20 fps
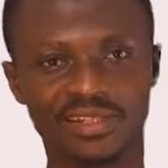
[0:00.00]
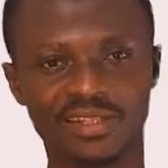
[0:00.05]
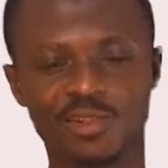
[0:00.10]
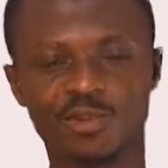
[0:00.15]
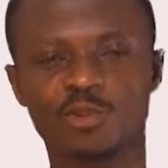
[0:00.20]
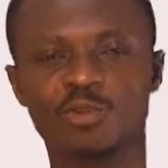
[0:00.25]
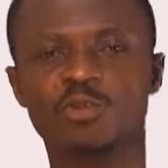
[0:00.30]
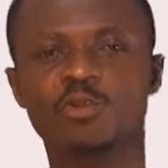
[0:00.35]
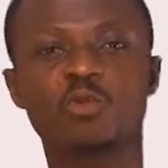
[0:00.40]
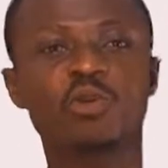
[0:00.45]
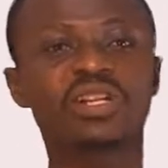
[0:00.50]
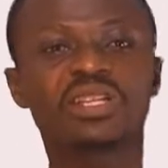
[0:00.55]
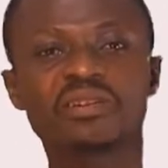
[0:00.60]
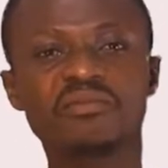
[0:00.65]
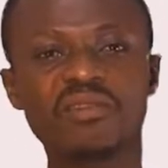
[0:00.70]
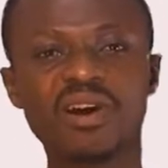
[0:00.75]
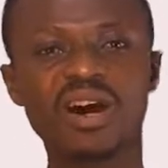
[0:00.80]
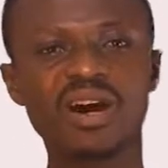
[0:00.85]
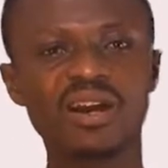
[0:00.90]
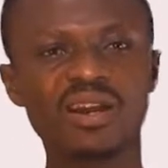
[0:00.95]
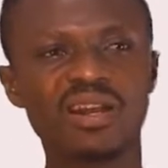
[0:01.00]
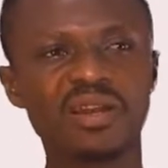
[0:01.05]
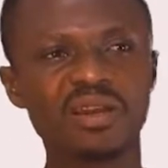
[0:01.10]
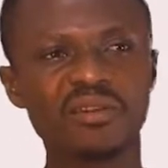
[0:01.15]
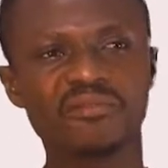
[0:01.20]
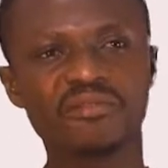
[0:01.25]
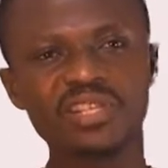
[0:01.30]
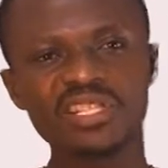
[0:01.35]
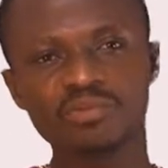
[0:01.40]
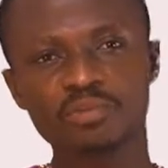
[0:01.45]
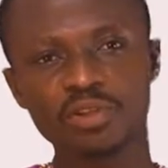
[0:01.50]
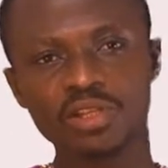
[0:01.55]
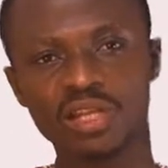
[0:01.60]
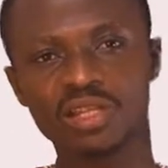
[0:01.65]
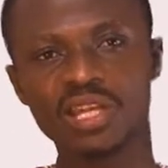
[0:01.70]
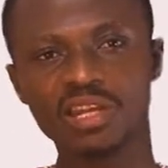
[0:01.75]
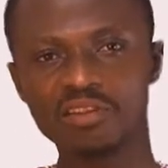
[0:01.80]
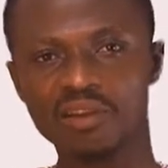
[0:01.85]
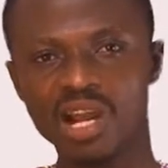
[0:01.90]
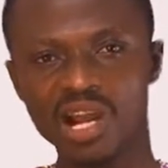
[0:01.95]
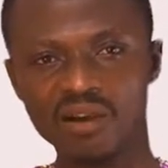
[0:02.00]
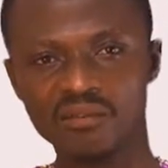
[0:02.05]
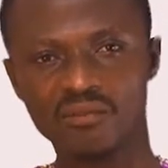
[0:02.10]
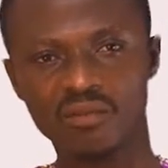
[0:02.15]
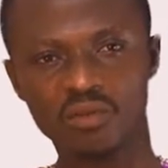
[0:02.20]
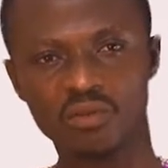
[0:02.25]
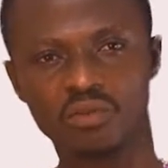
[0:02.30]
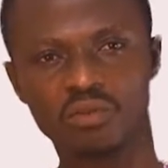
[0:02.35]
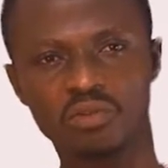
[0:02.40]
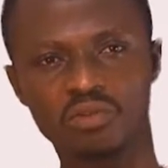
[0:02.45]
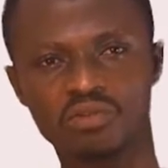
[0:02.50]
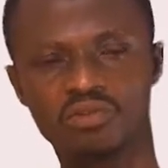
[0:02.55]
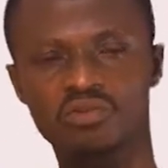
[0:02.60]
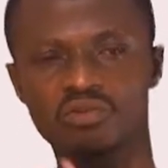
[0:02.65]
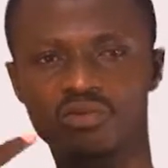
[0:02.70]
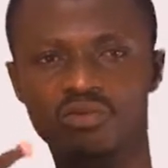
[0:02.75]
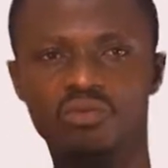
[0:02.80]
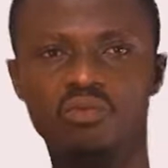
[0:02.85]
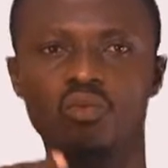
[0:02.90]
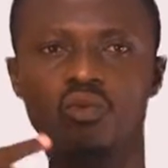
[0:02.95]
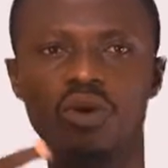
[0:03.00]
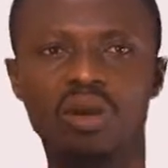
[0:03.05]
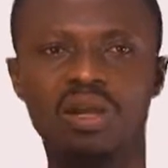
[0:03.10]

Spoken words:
So whatever finished product that you have was a